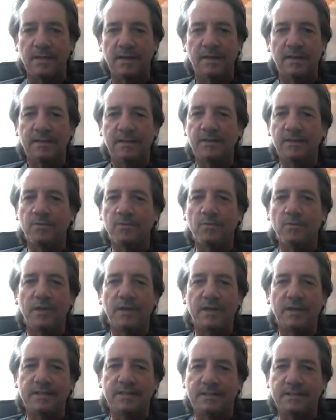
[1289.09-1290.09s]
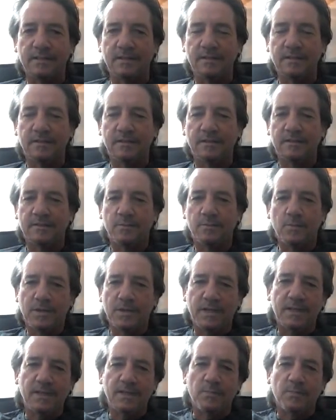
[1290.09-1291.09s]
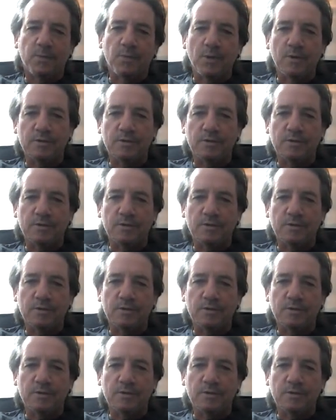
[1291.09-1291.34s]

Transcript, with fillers: We didn't abuse